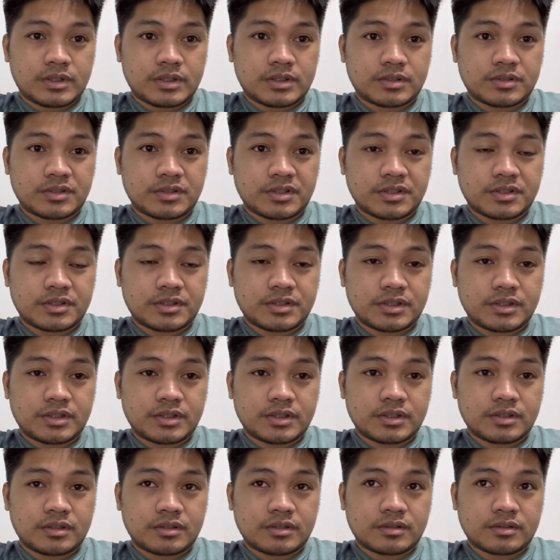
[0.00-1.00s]

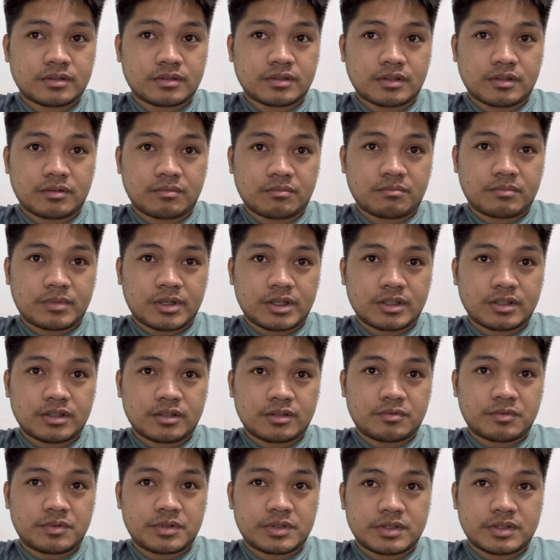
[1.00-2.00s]
stretching, some body
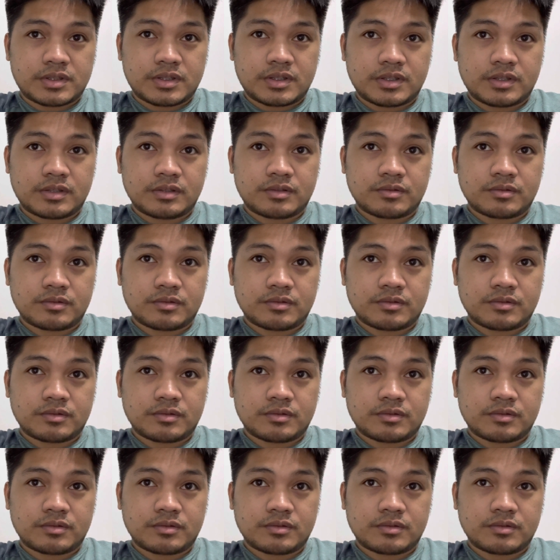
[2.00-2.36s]
twisting.